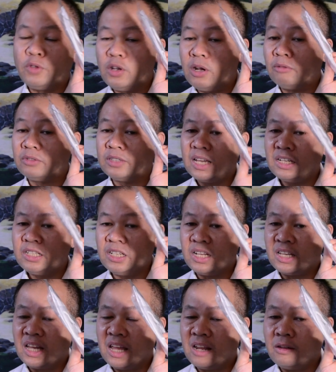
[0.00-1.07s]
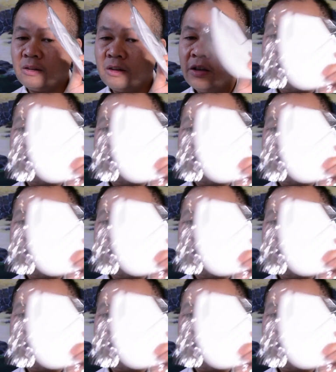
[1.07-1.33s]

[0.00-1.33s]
you don't touch it again